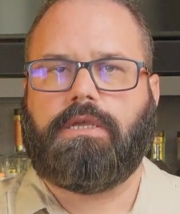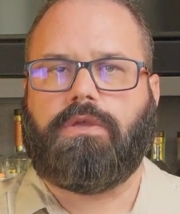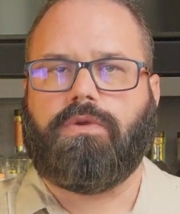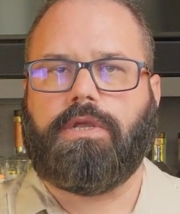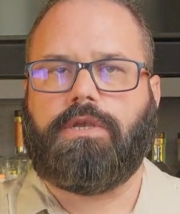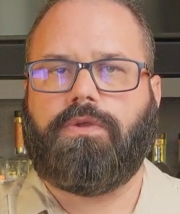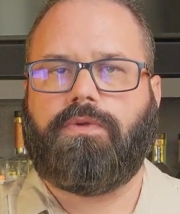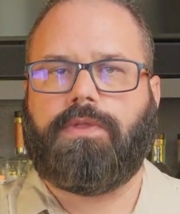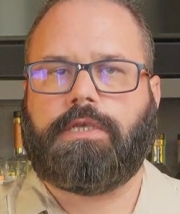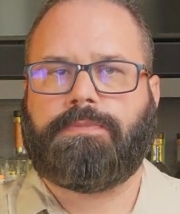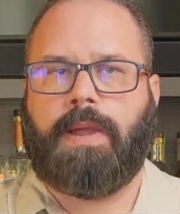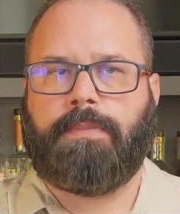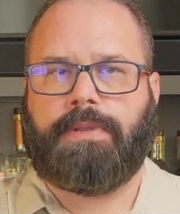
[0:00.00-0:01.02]
You can do
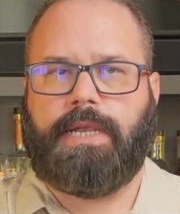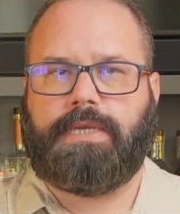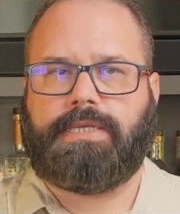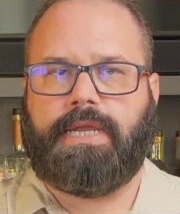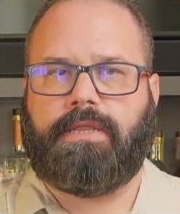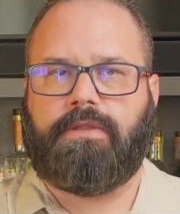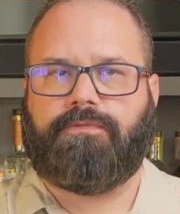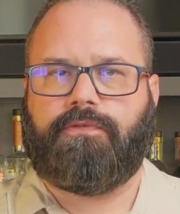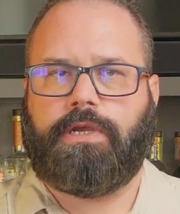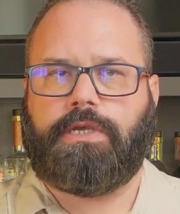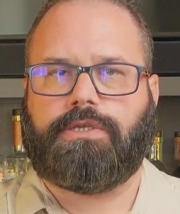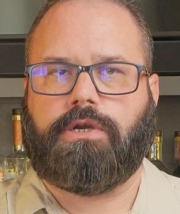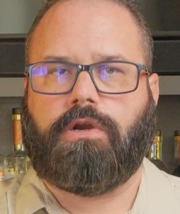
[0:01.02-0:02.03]
this by placing it in the
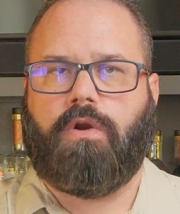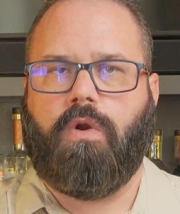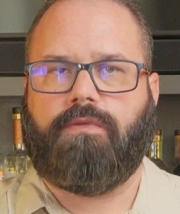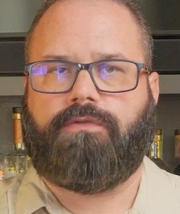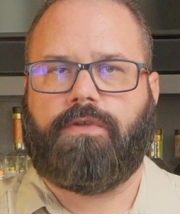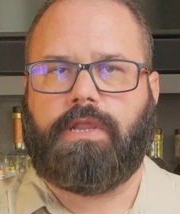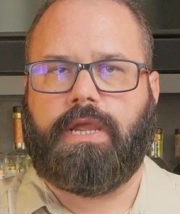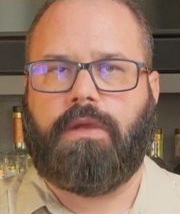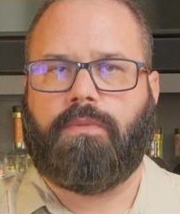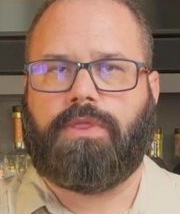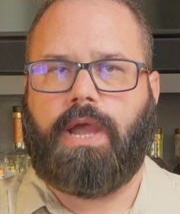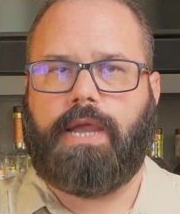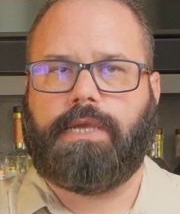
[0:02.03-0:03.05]
freezer or filling it
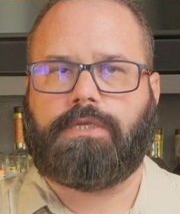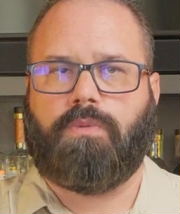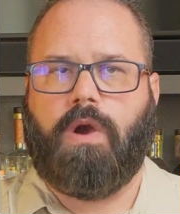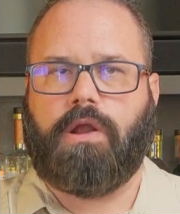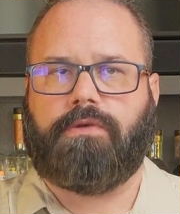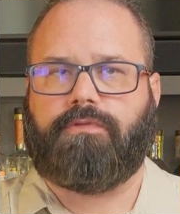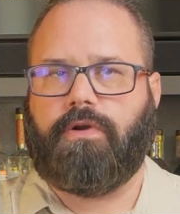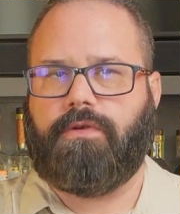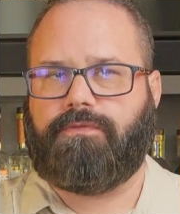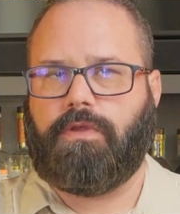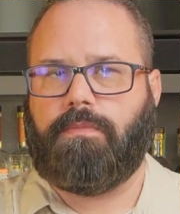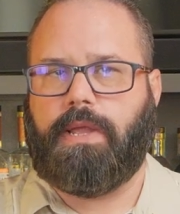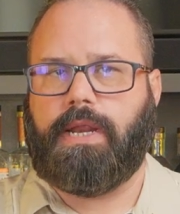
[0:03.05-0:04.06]
with ice water for a
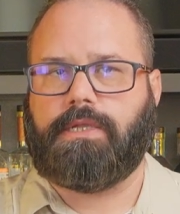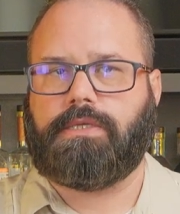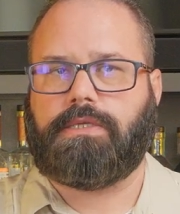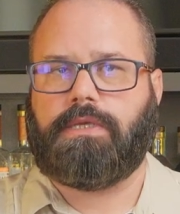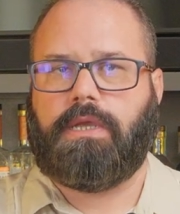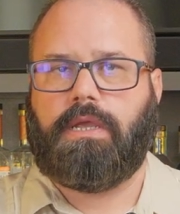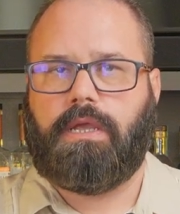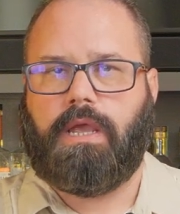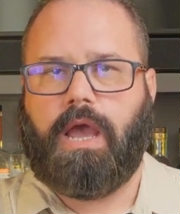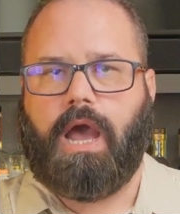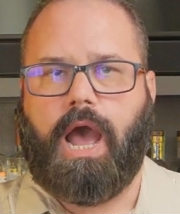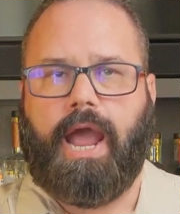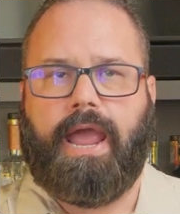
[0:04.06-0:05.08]
few minutes.
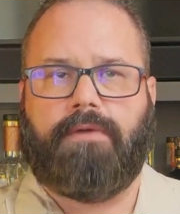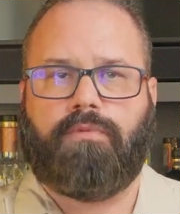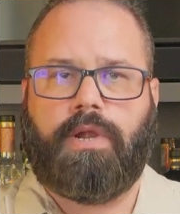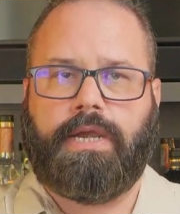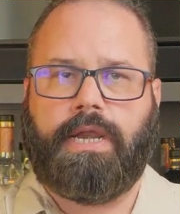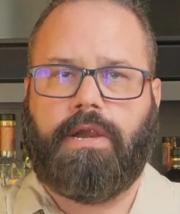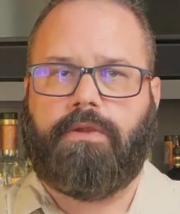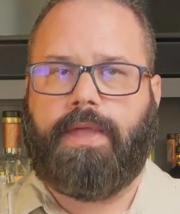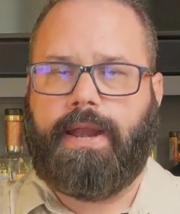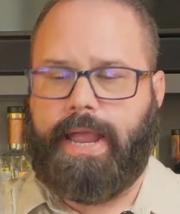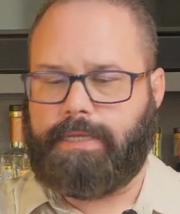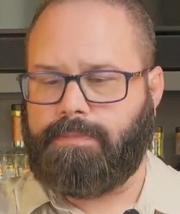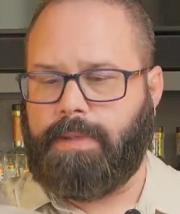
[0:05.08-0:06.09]
I have one here
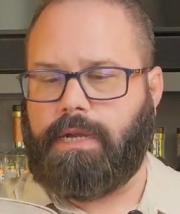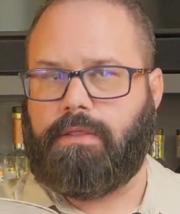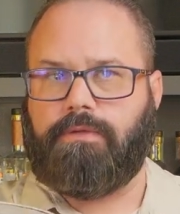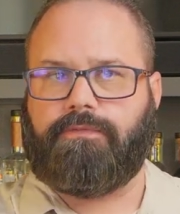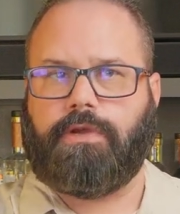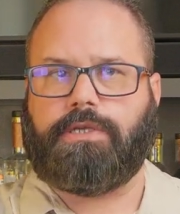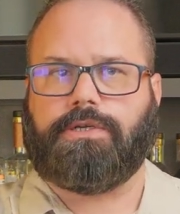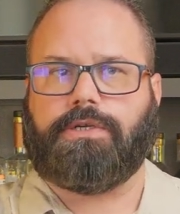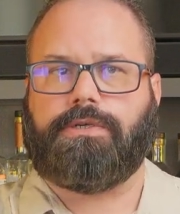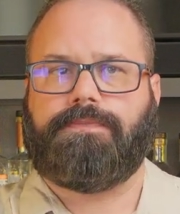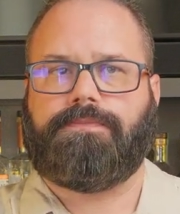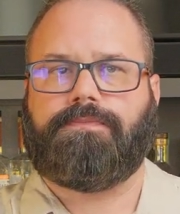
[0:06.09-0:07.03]
that has been in the freezer.